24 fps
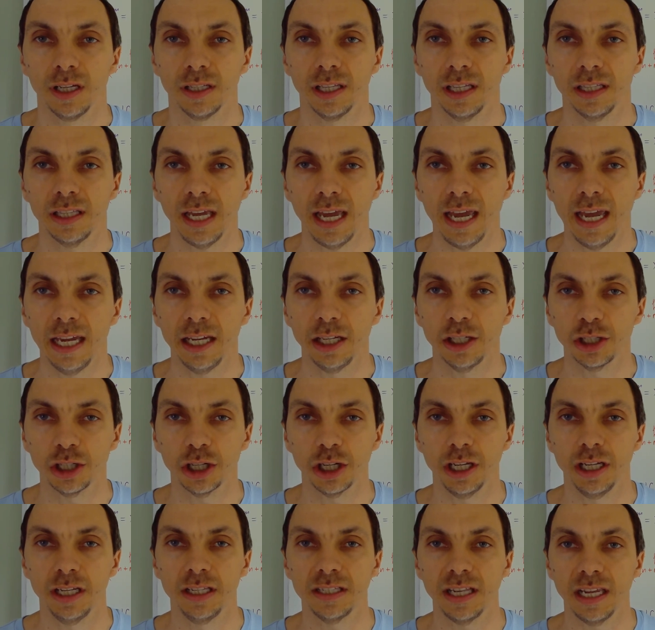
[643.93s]
that h
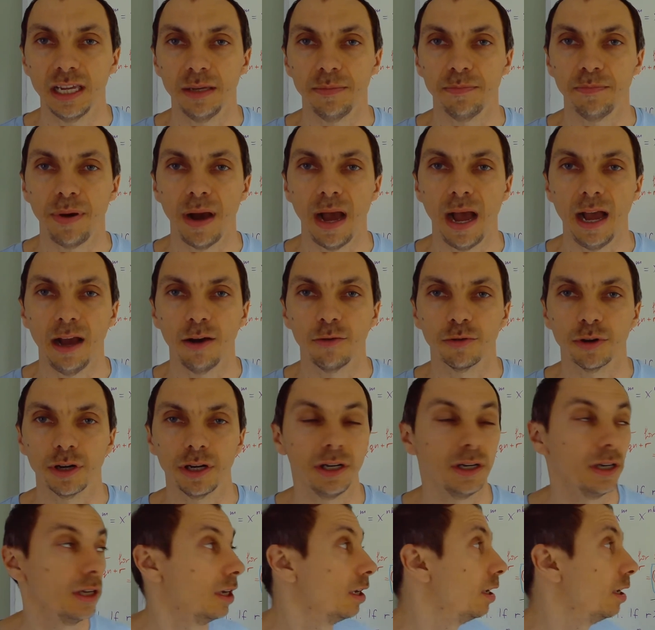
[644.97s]
is a power